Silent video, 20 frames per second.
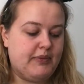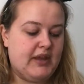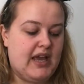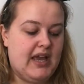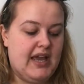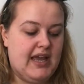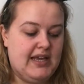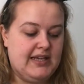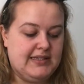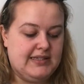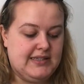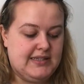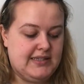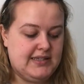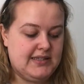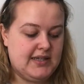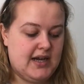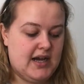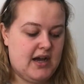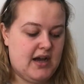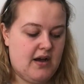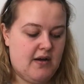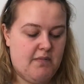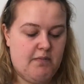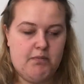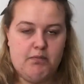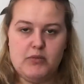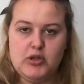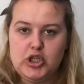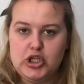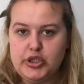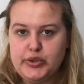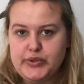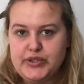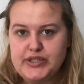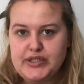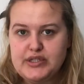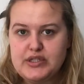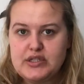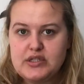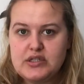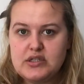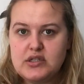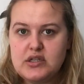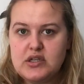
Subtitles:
is loose.